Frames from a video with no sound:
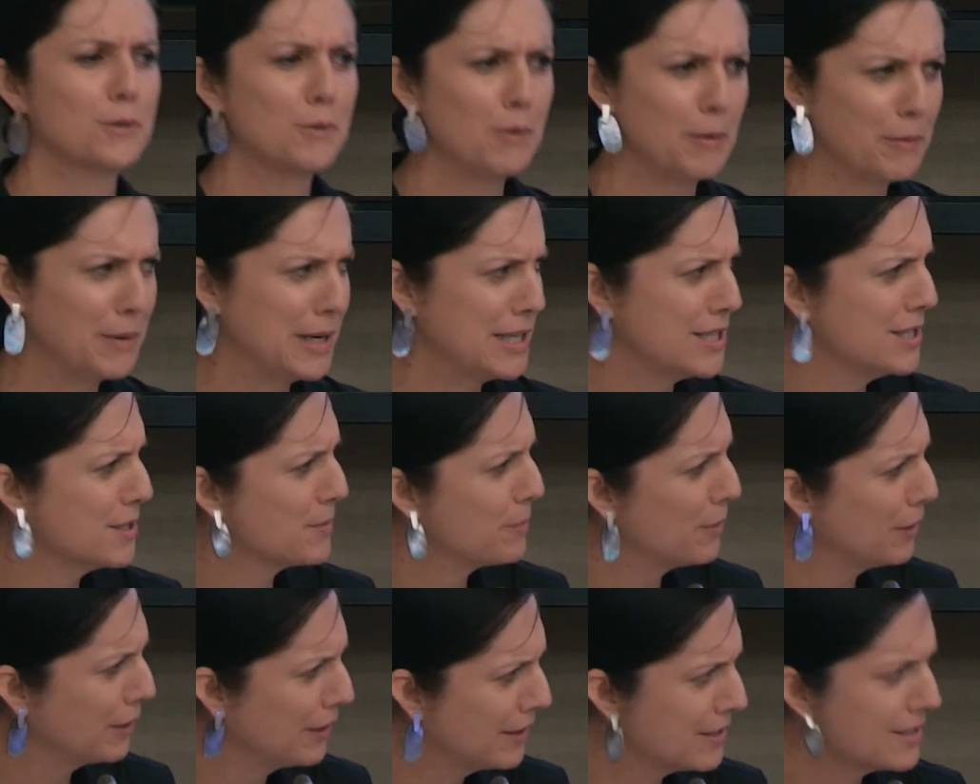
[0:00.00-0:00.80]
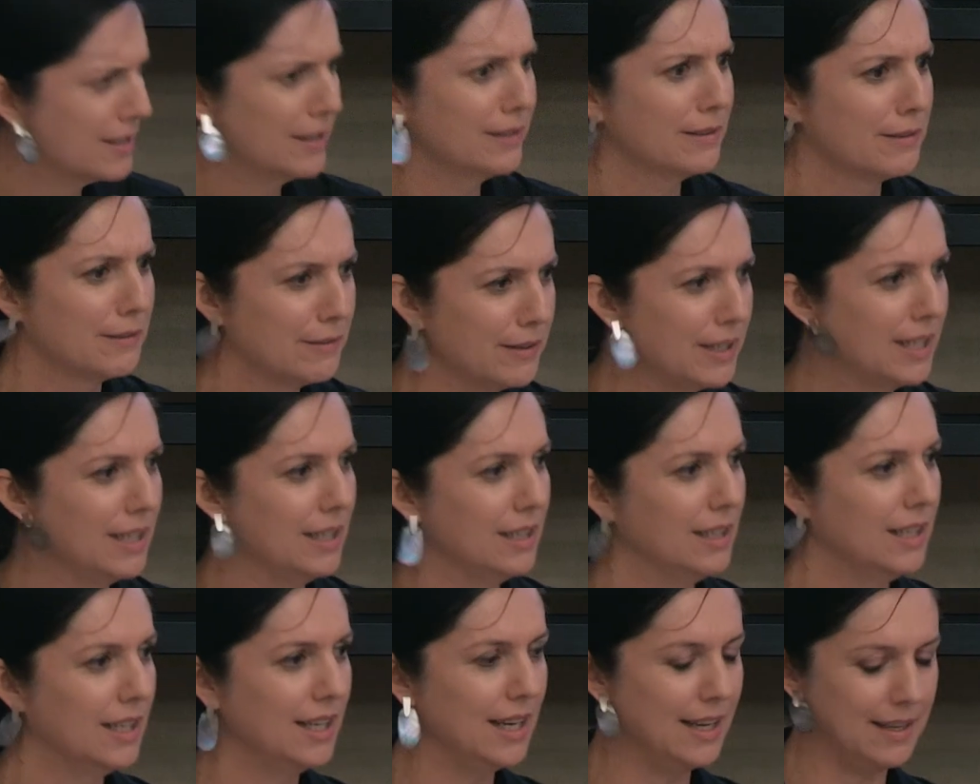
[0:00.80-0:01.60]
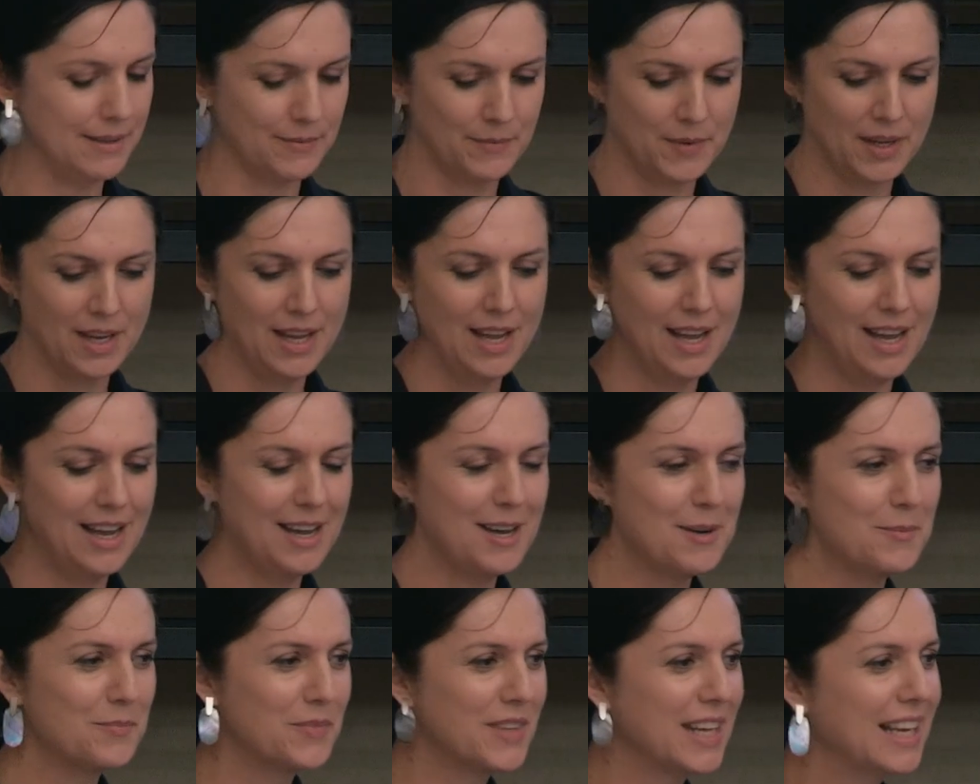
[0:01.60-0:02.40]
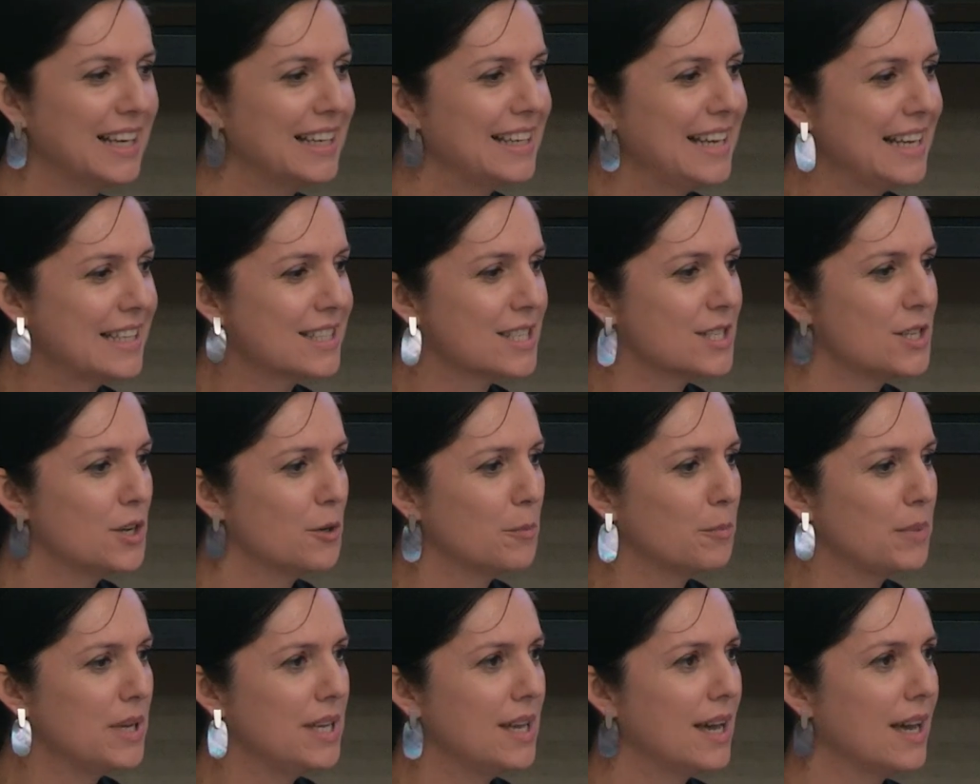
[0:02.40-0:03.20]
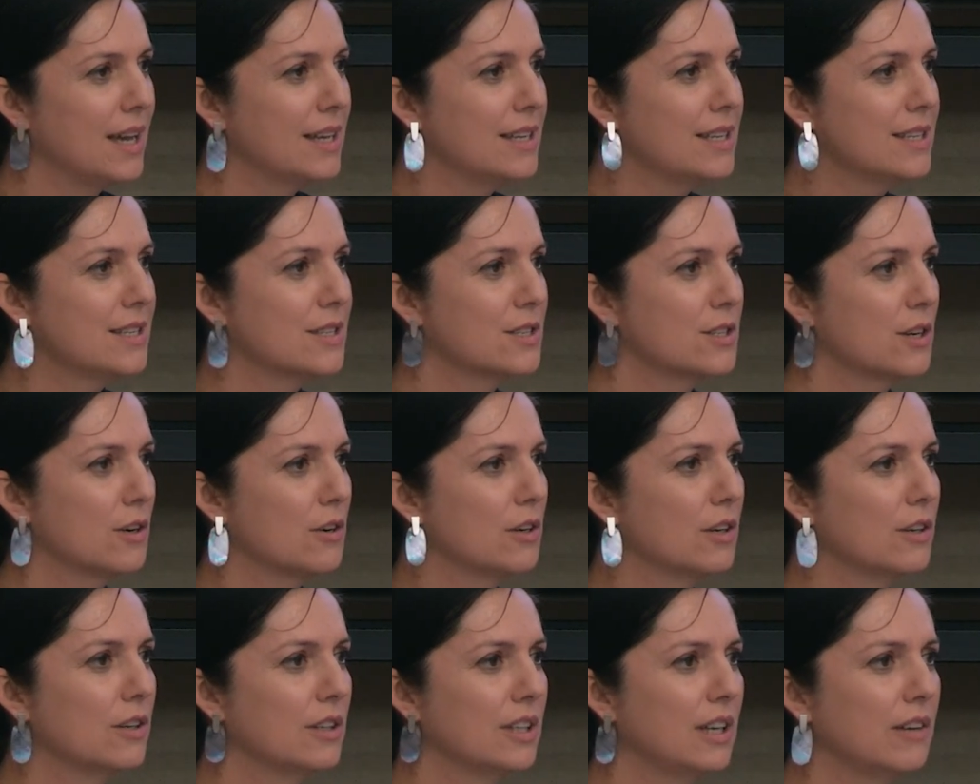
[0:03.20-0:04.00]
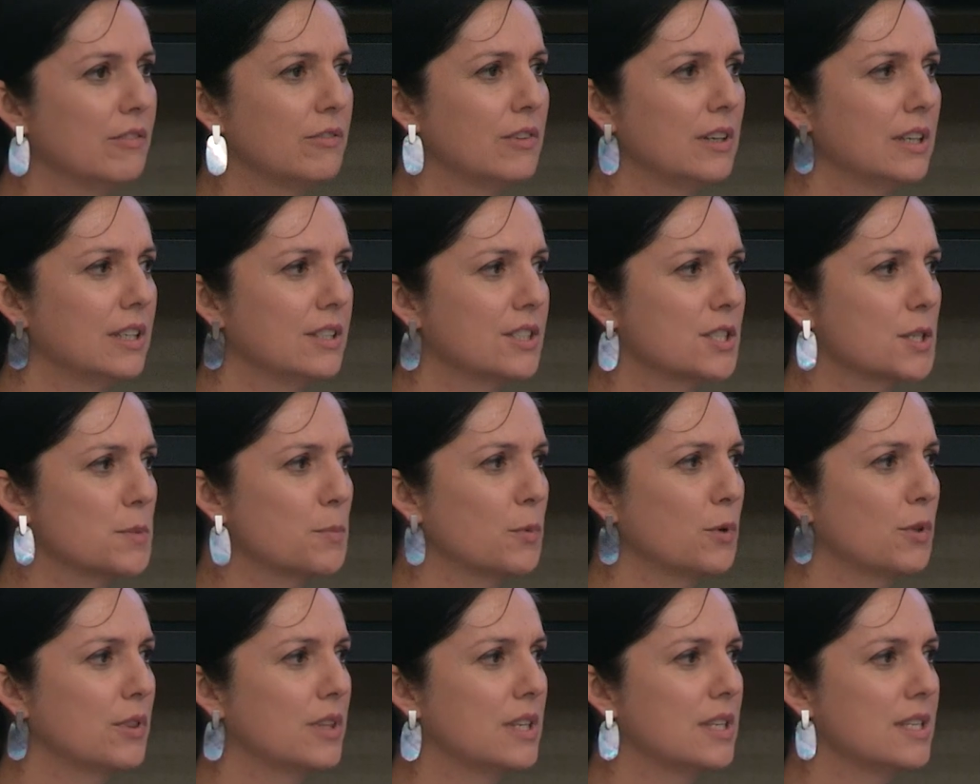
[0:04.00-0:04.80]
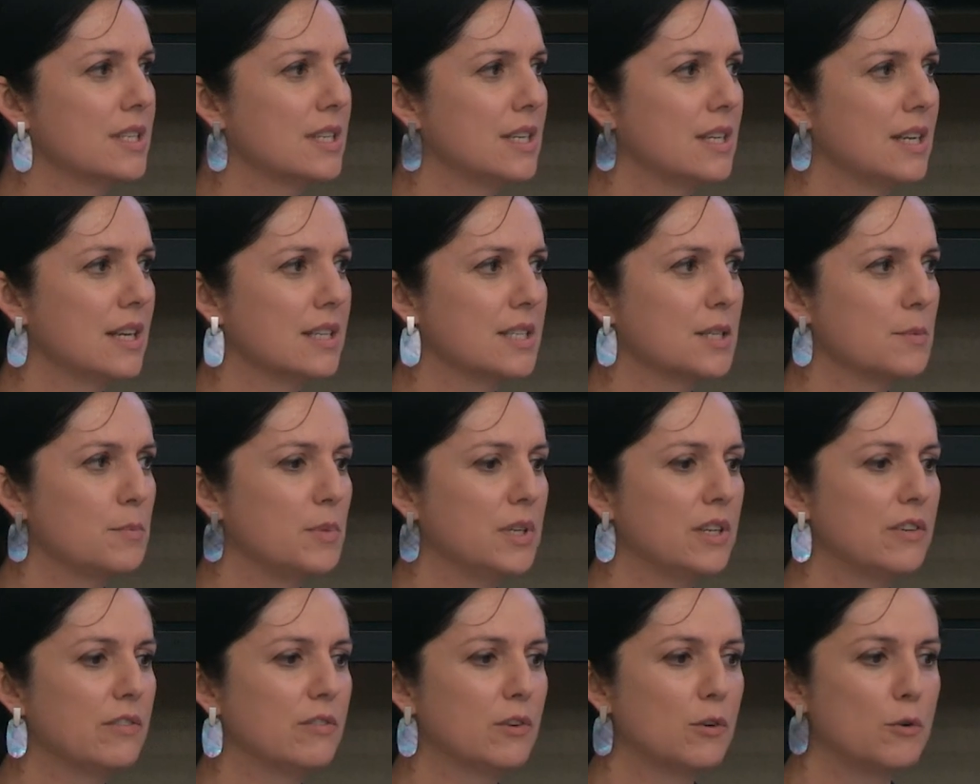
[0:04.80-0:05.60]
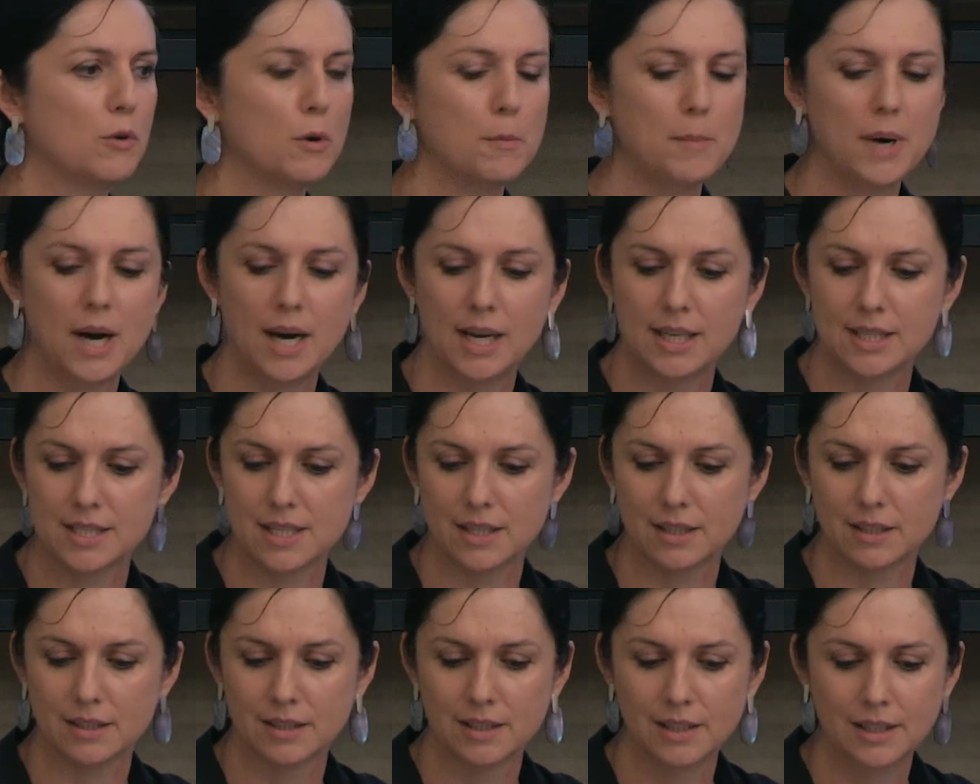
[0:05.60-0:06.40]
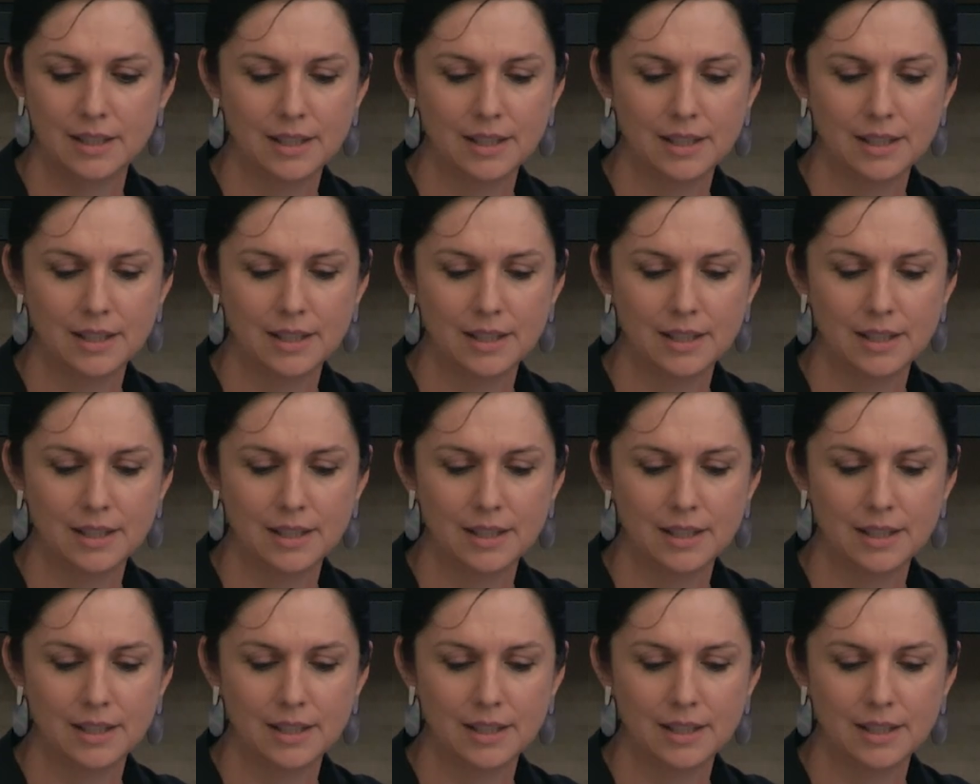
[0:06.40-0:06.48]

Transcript: cooperation's broken down already. Okay. Let's not be ahistorical. I've really just put this in as a bit of a reminder.